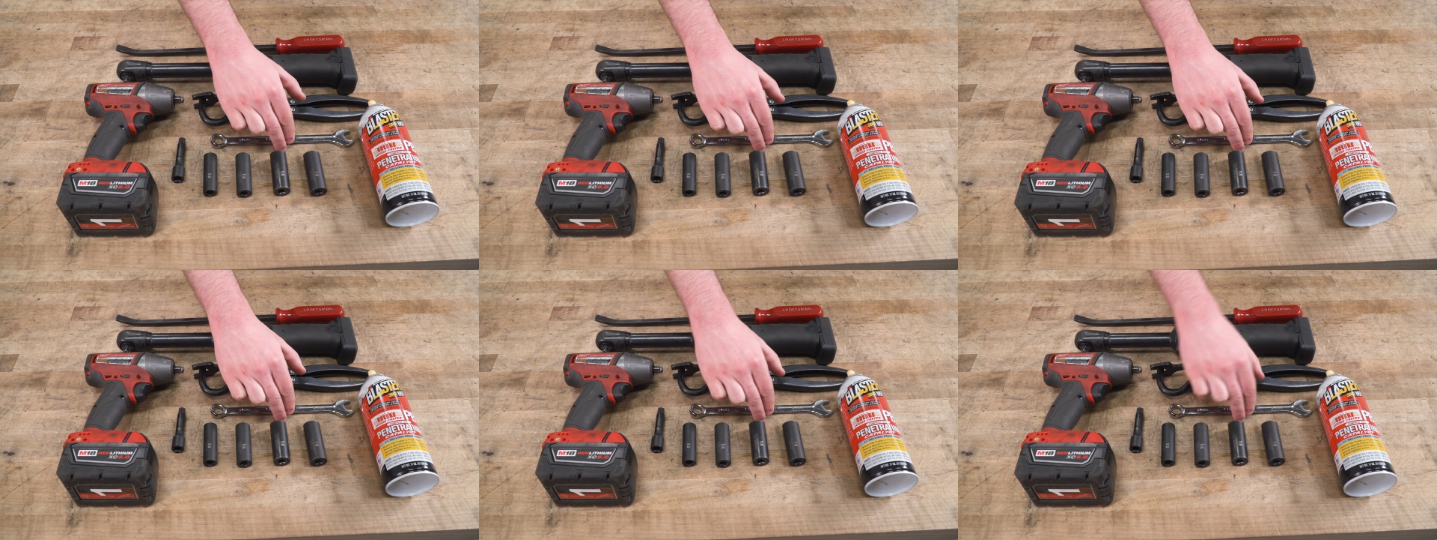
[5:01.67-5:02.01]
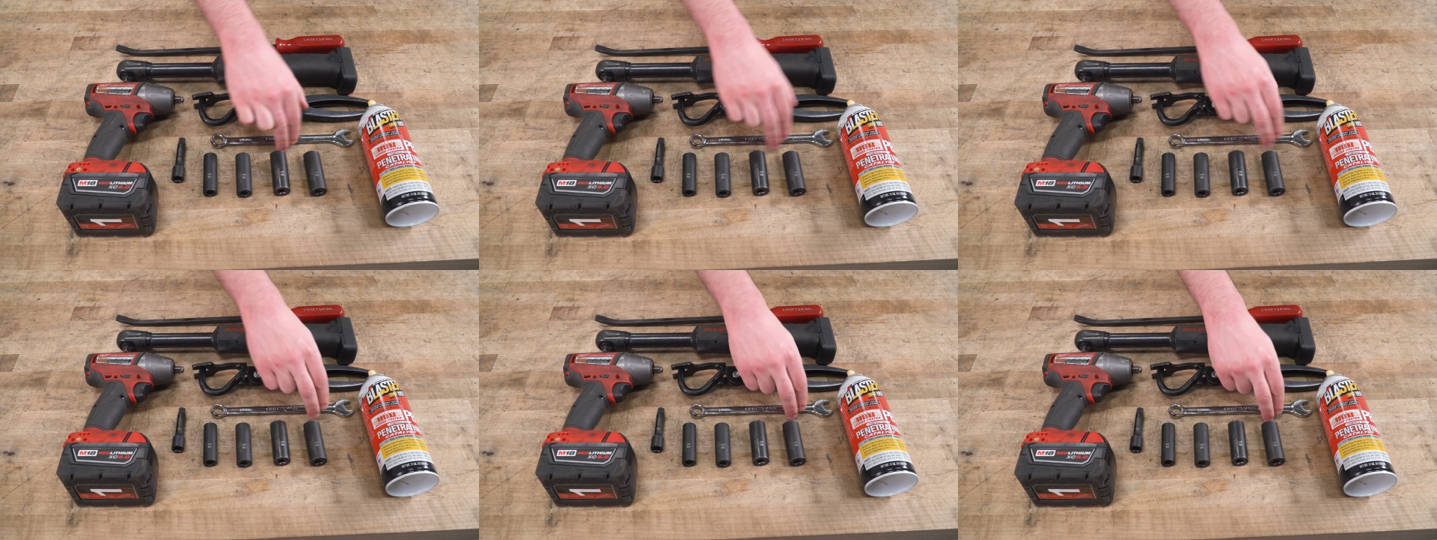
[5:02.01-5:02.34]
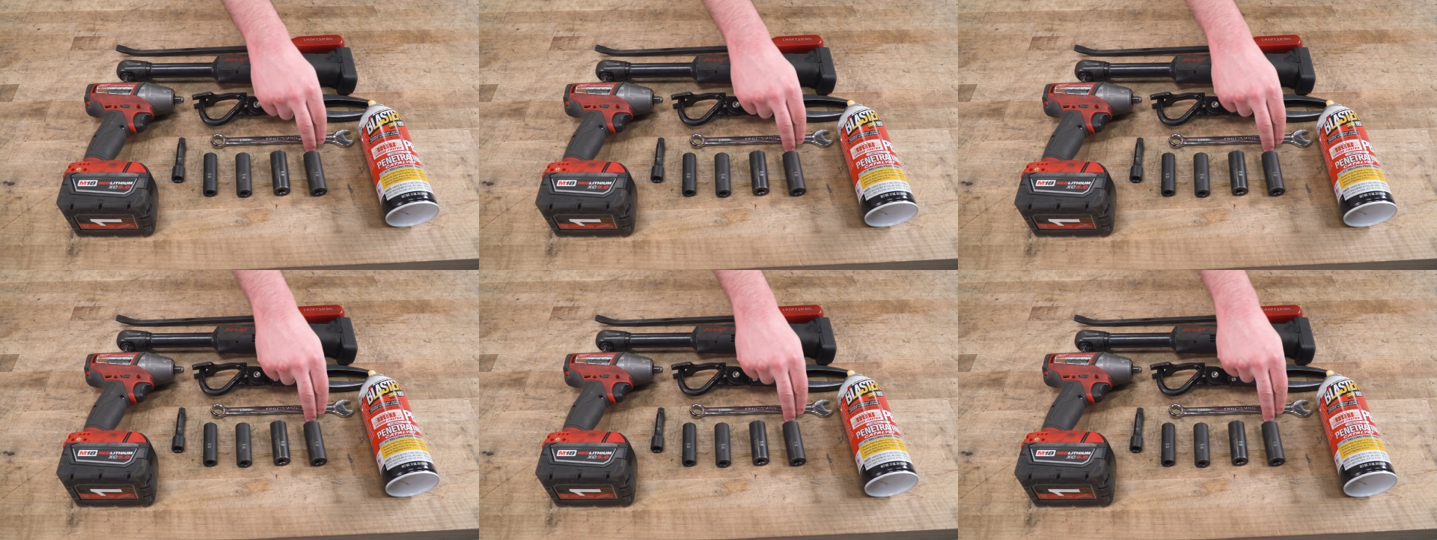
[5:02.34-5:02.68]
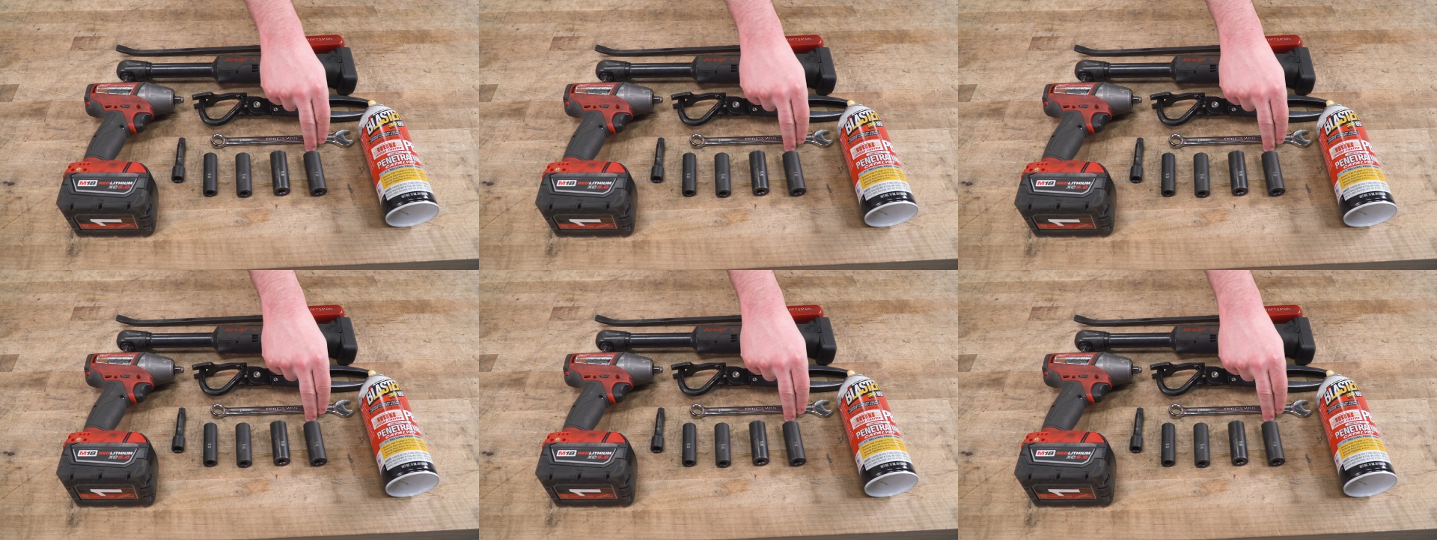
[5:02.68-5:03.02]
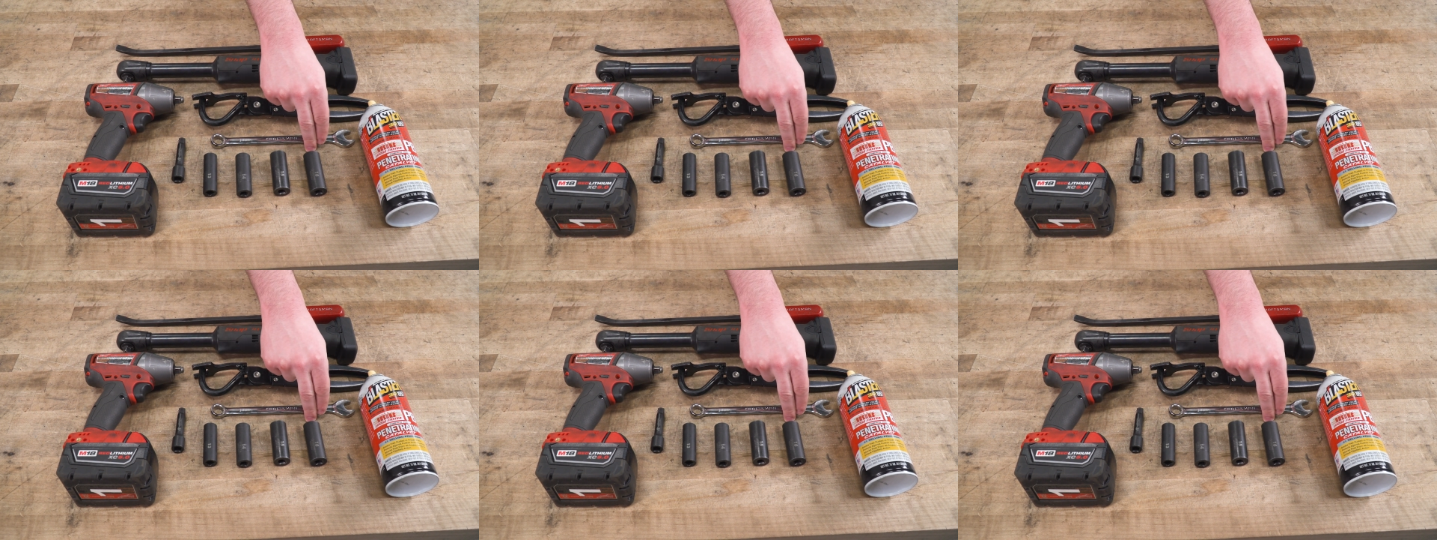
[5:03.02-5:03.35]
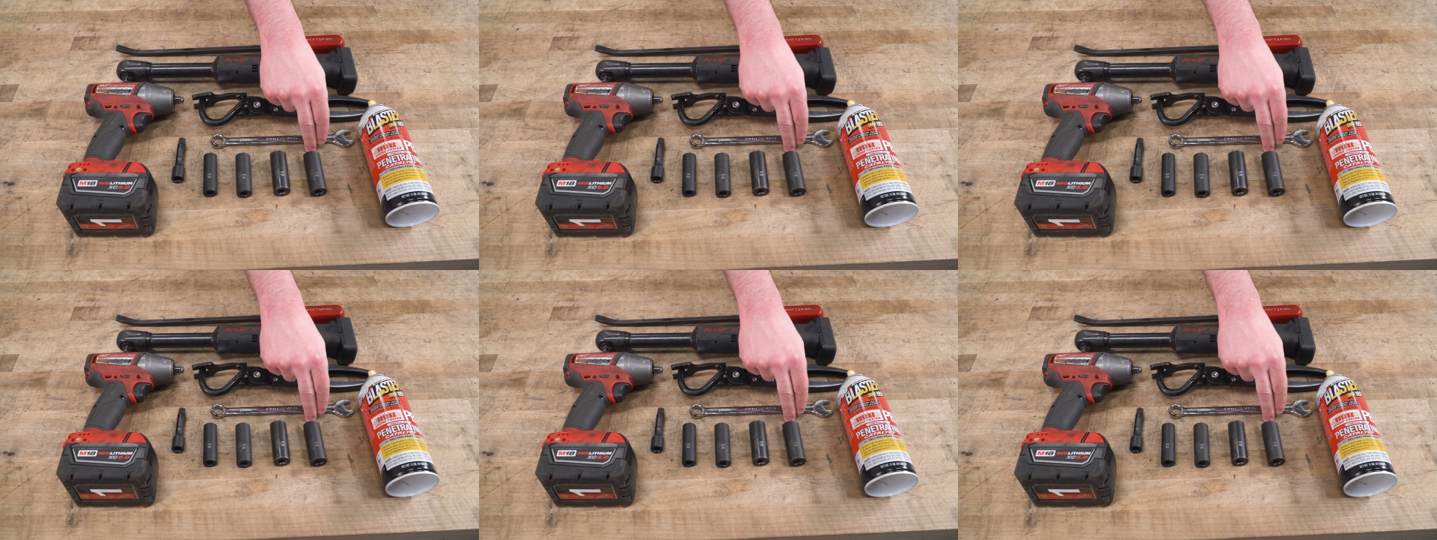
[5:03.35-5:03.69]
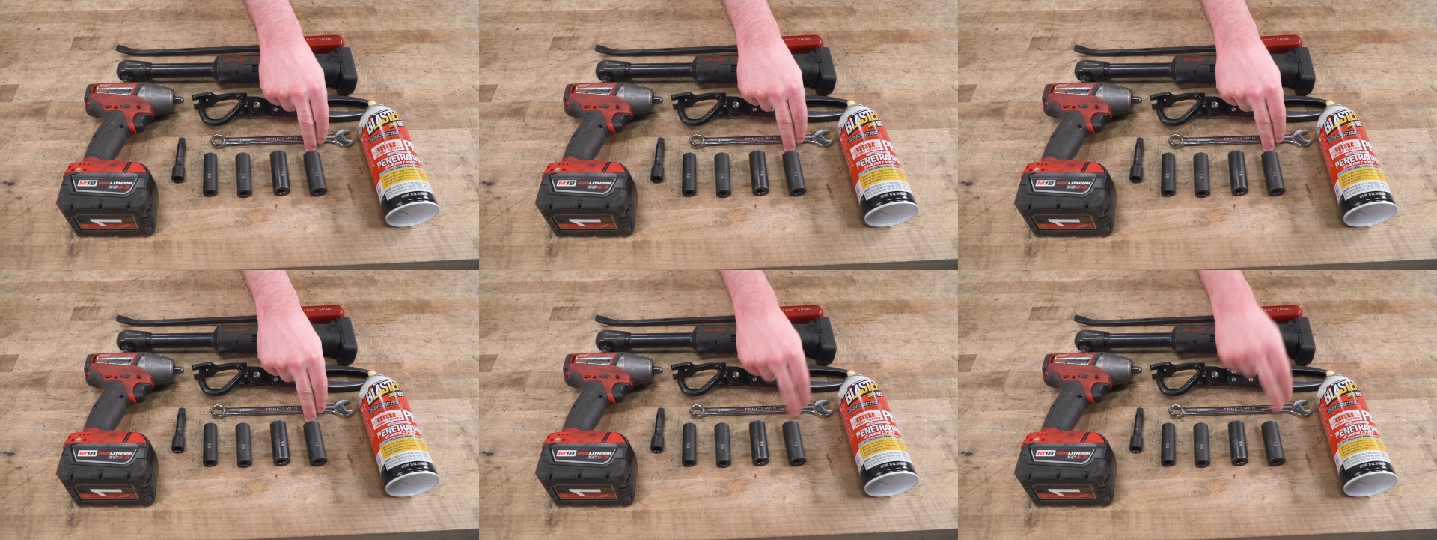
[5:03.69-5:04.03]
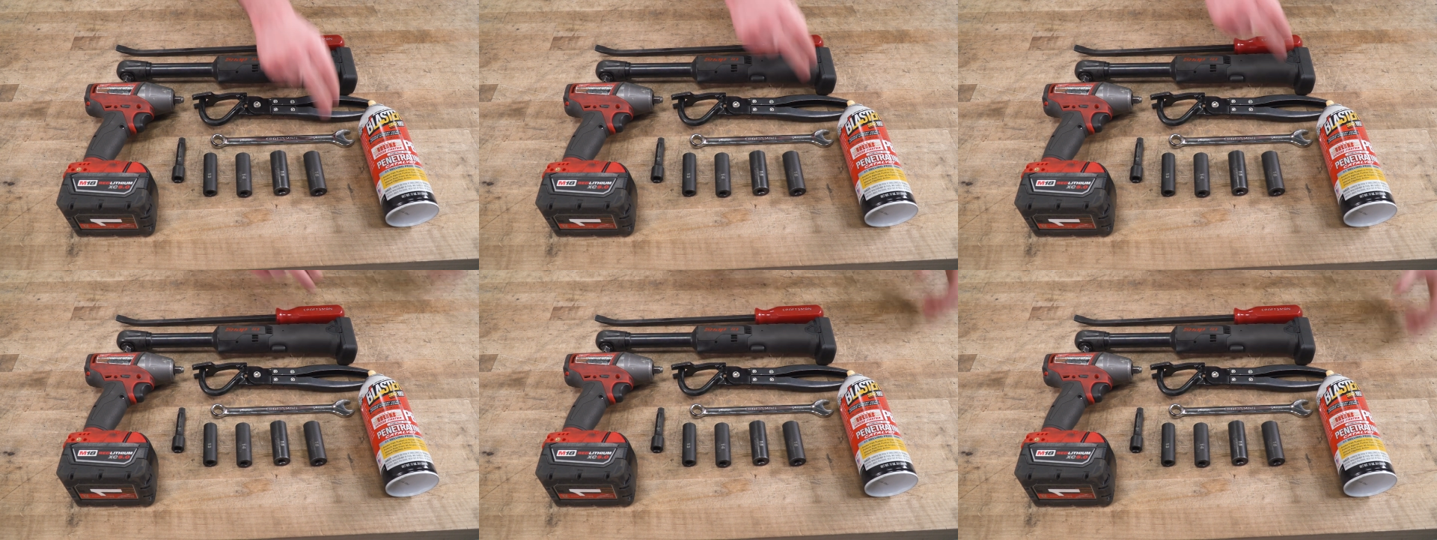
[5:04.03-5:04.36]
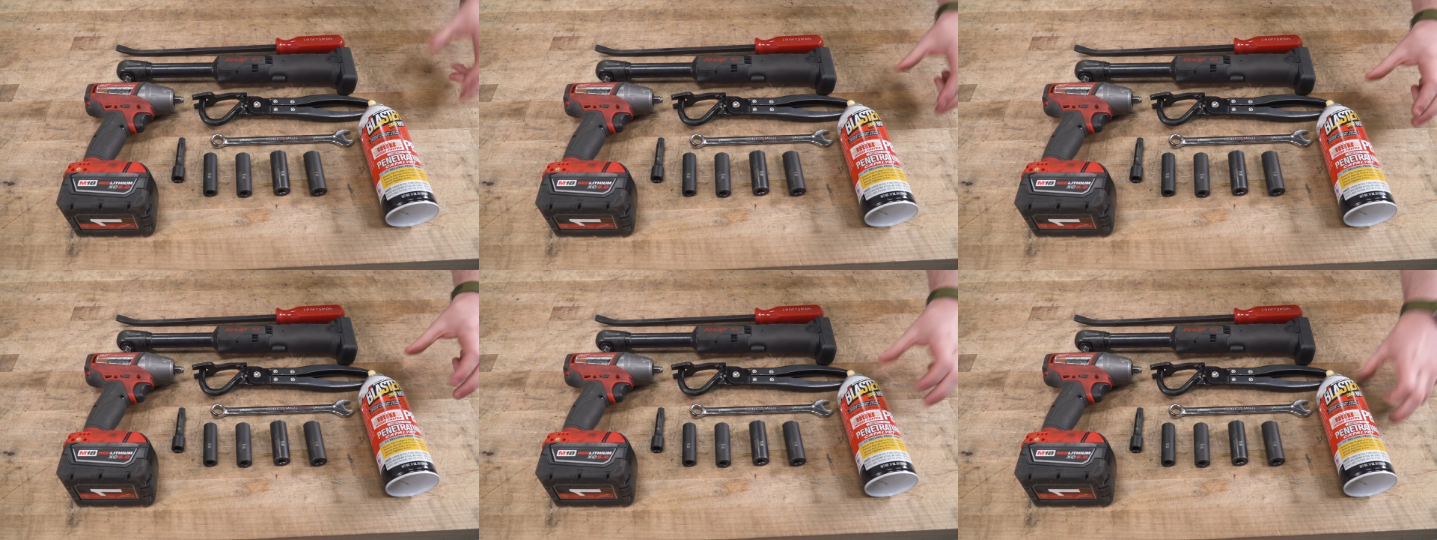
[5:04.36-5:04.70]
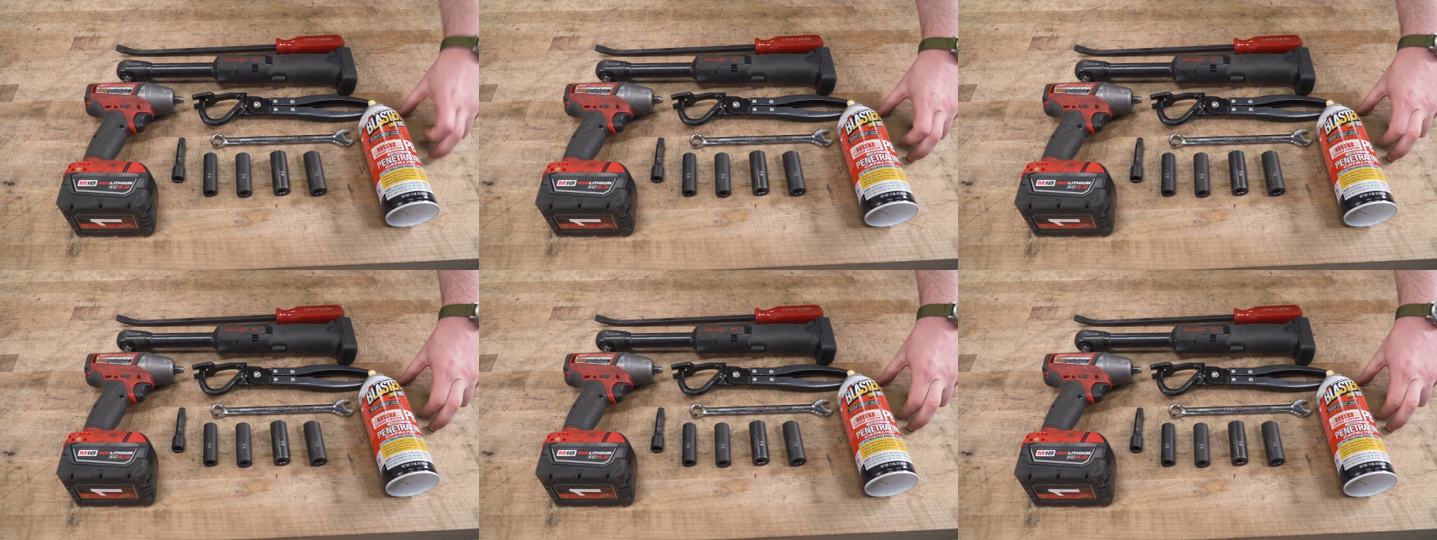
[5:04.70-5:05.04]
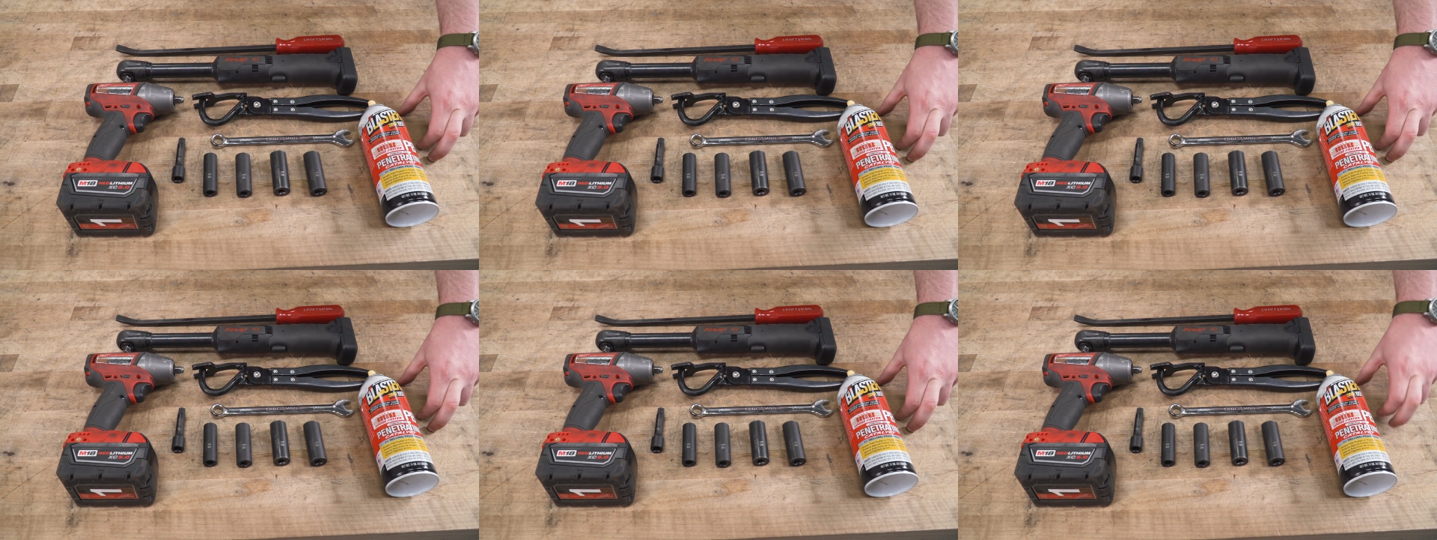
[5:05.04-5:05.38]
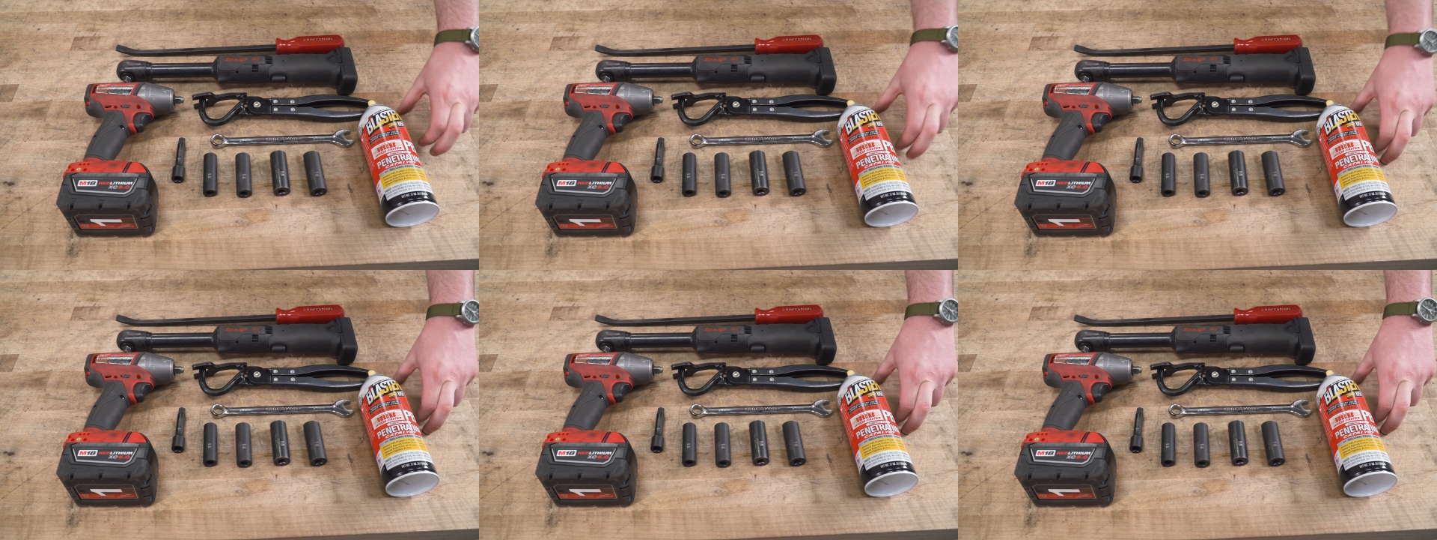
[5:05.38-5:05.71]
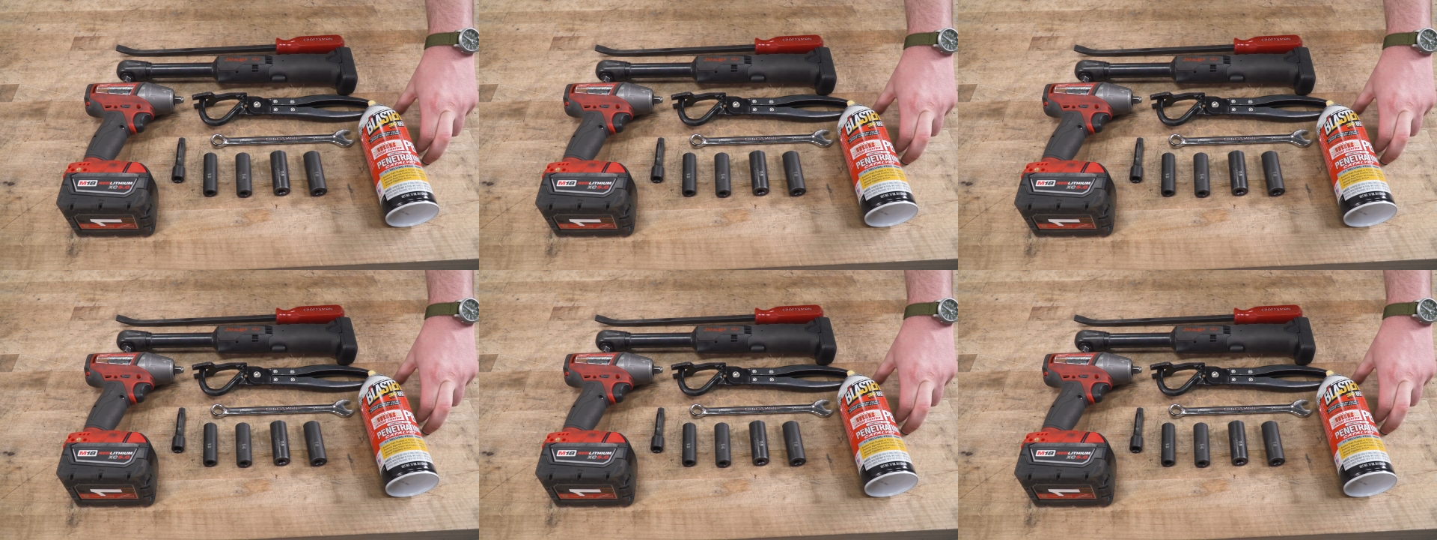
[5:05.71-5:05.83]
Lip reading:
No face is visible, so there are no lips to read.